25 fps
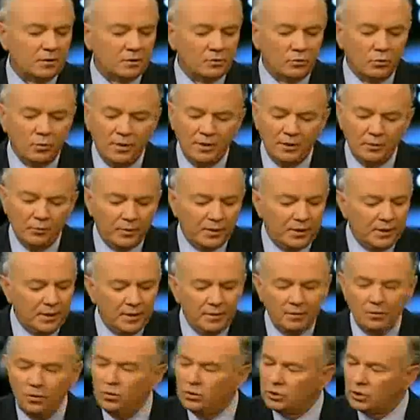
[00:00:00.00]
We
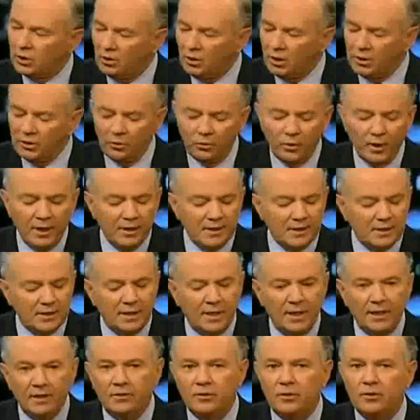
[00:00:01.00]
didn't lose our underwriting
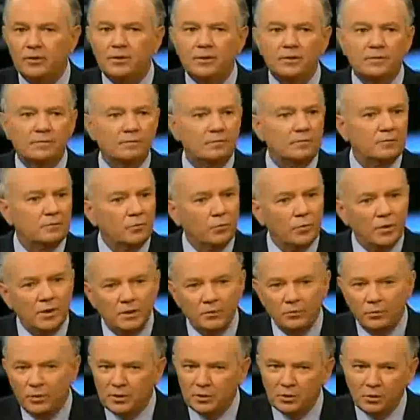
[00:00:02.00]
standards.
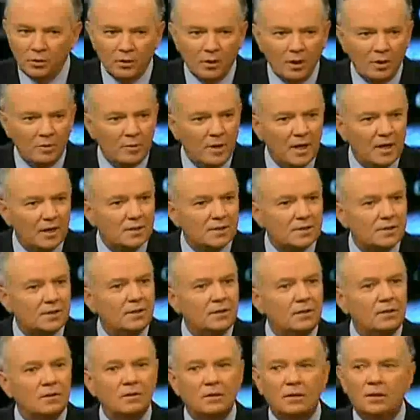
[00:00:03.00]
We took our
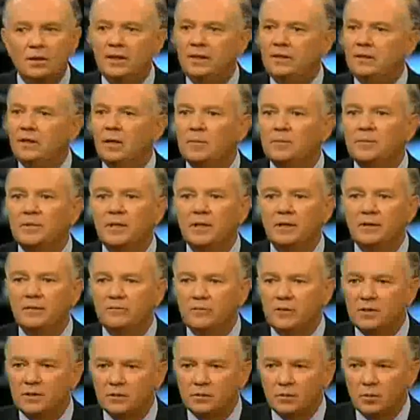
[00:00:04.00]
medicine, cleaned up the
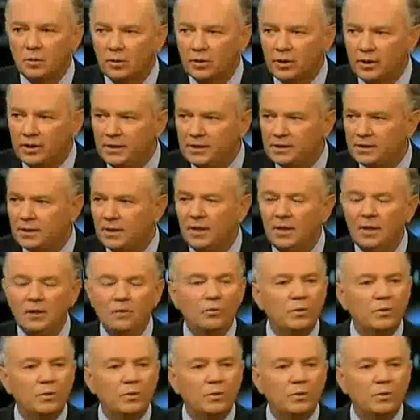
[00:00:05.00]
inventories.